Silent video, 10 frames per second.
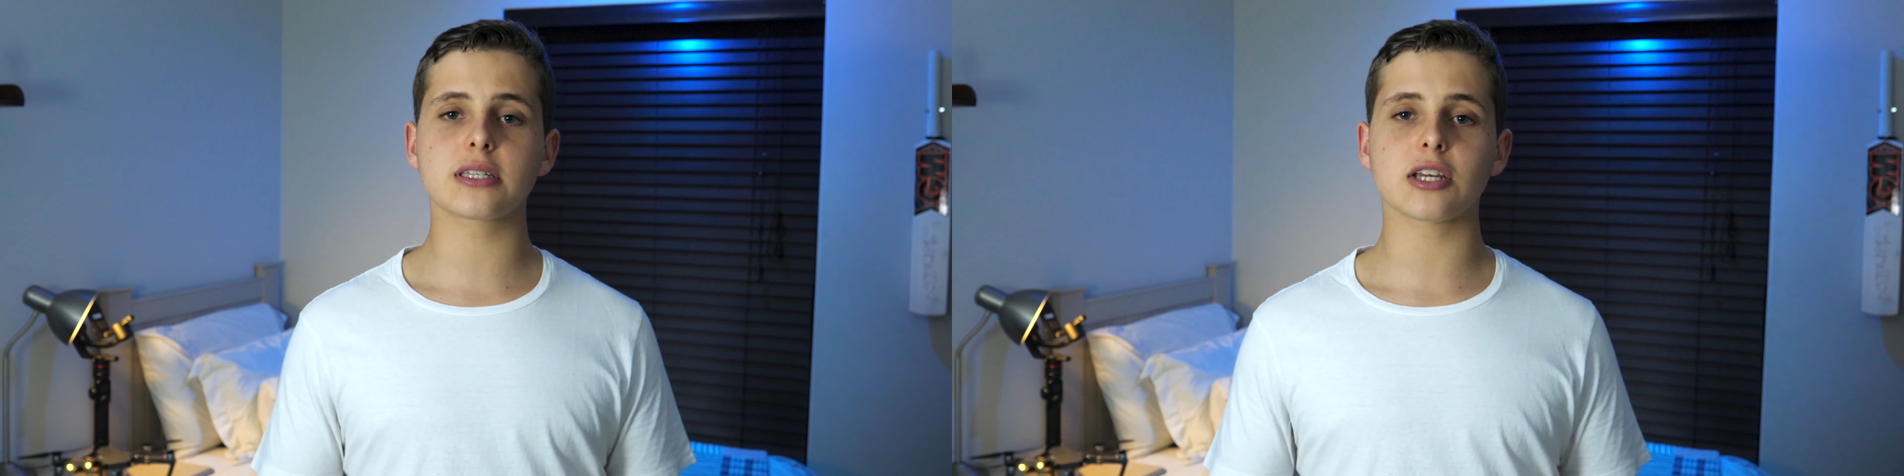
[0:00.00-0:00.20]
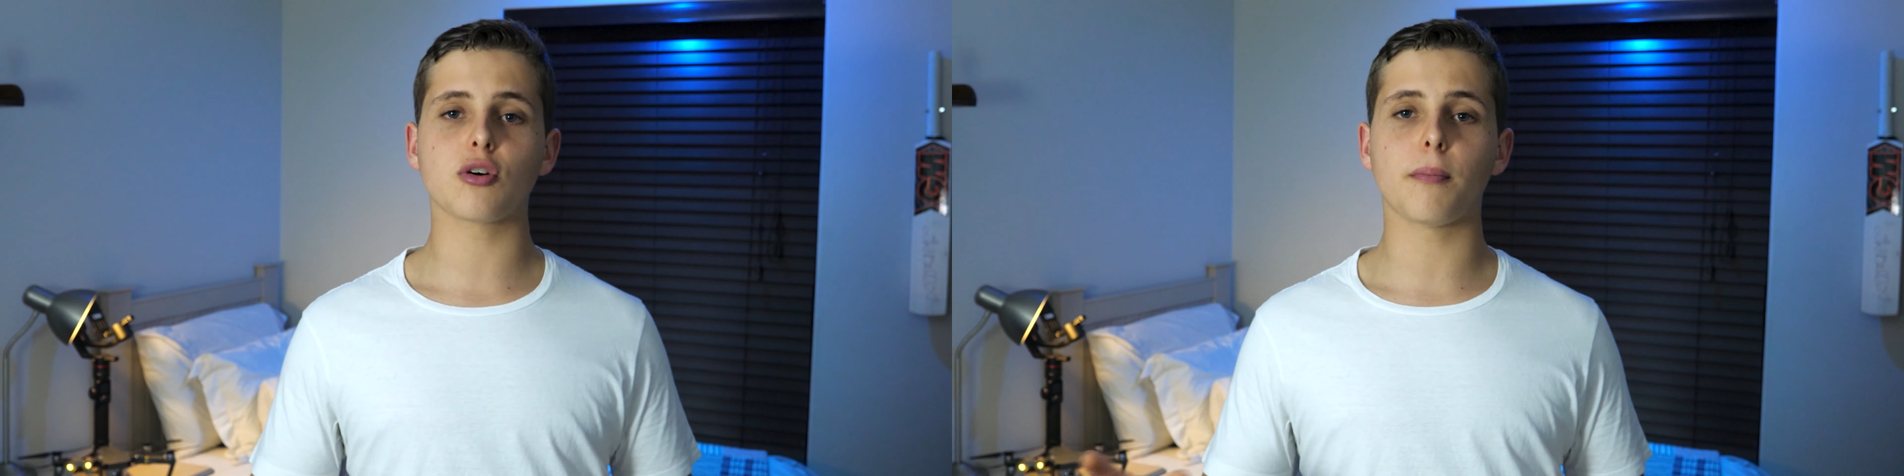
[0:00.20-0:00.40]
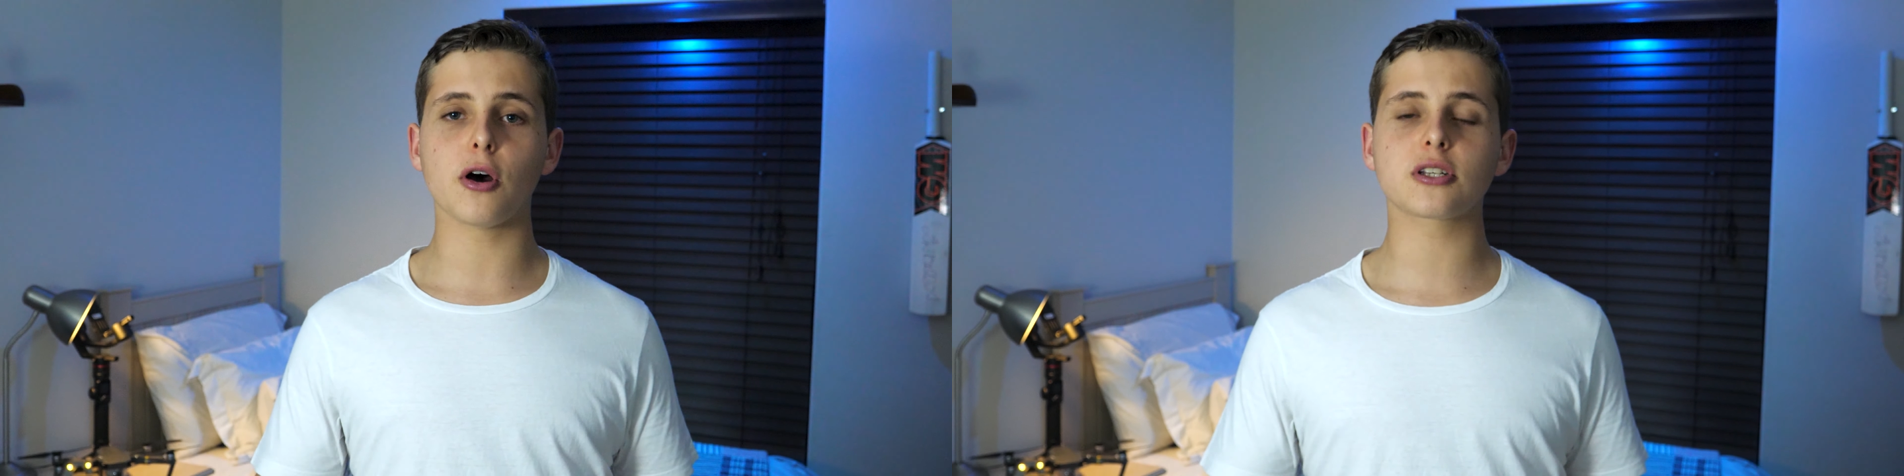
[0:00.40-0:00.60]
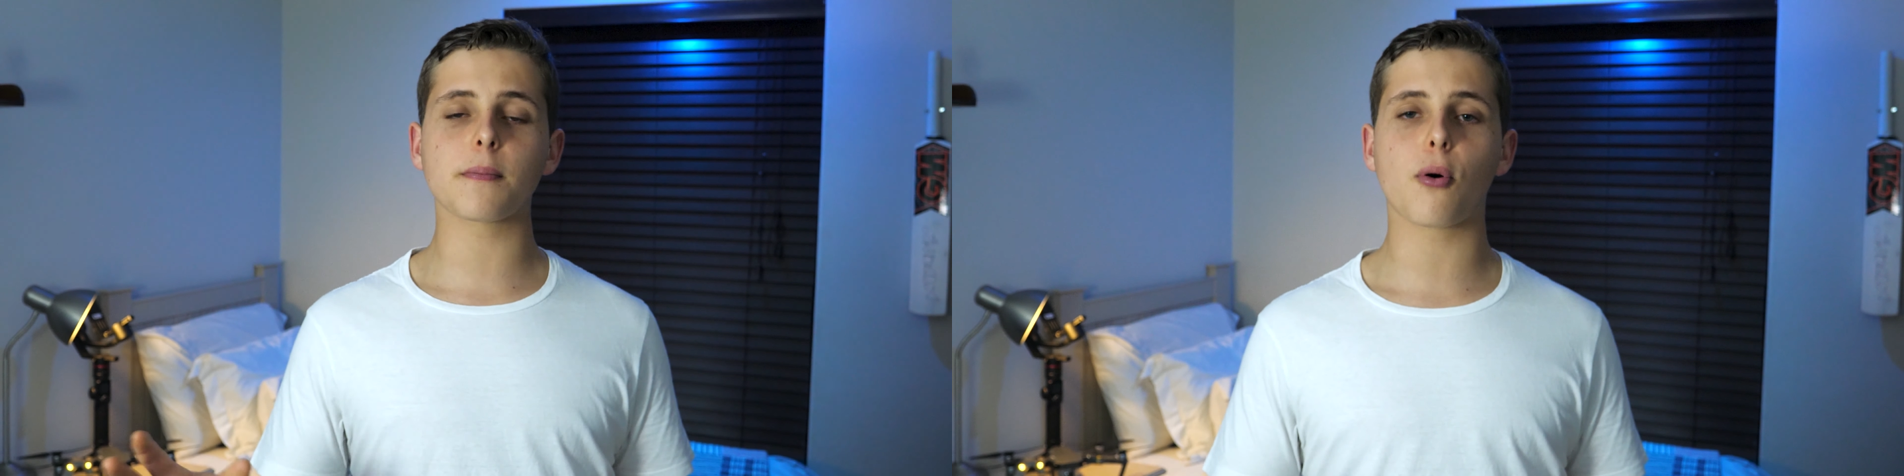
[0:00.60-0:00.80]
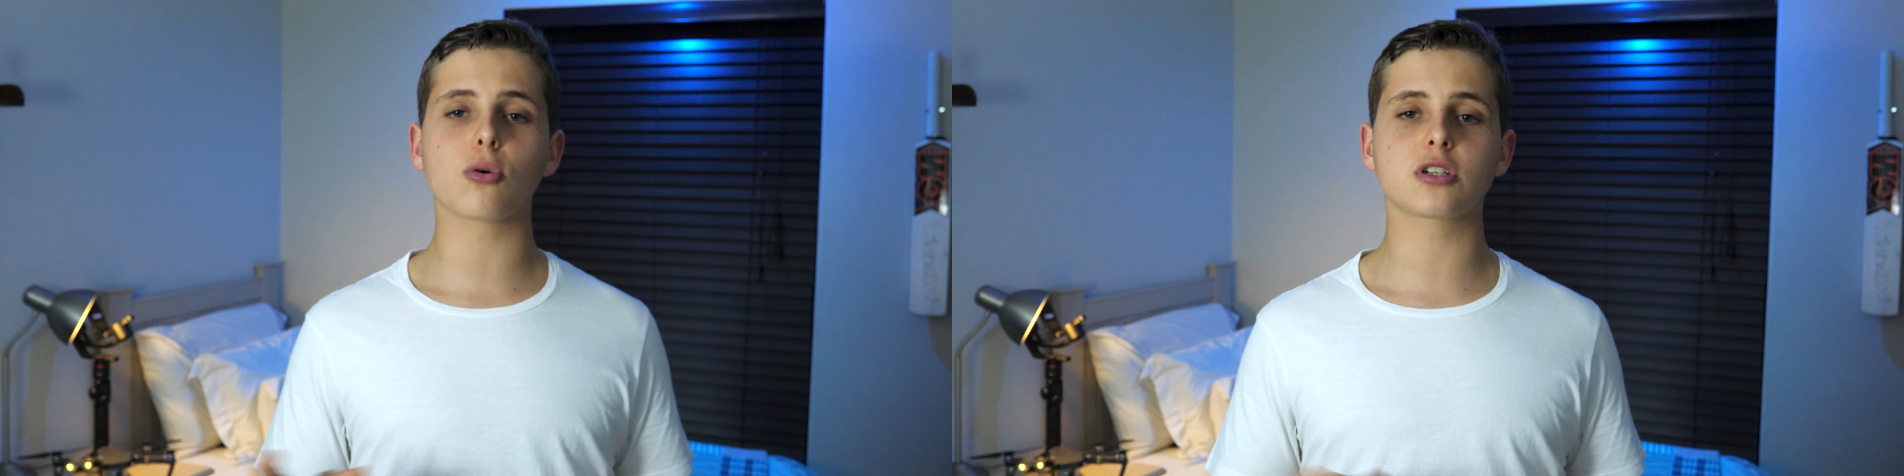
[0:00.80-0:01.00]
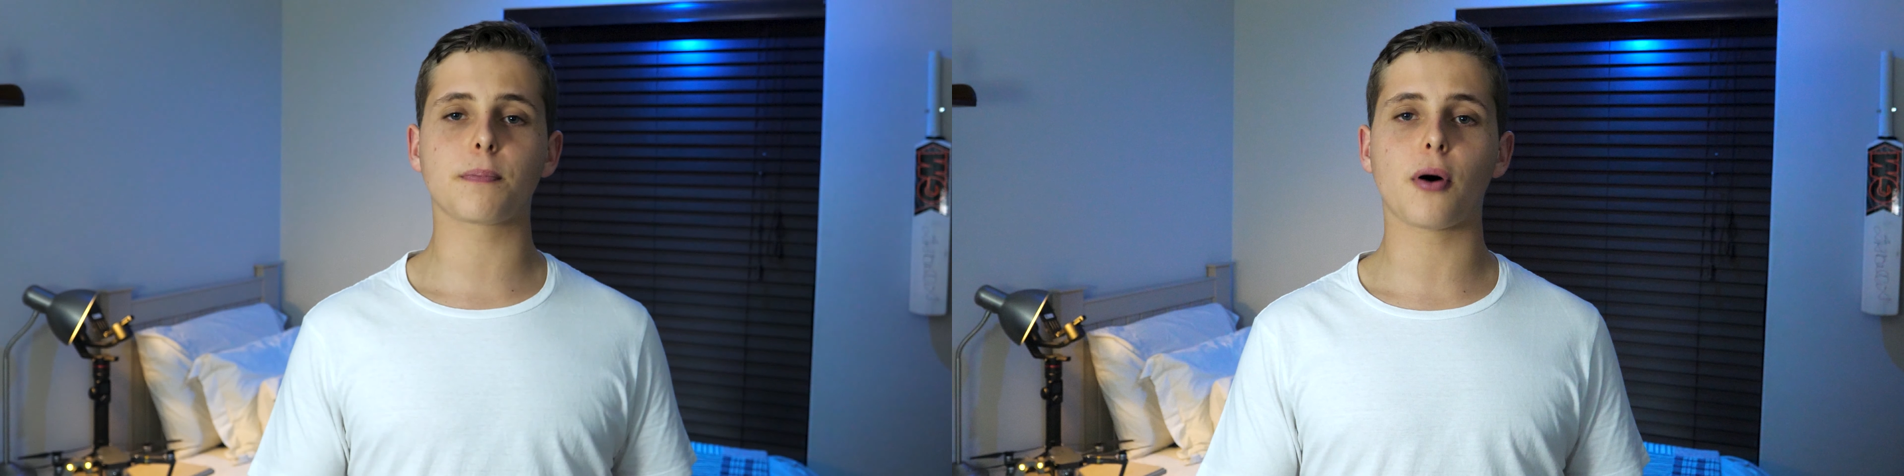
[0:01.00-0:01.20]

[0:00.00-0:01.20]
that your most important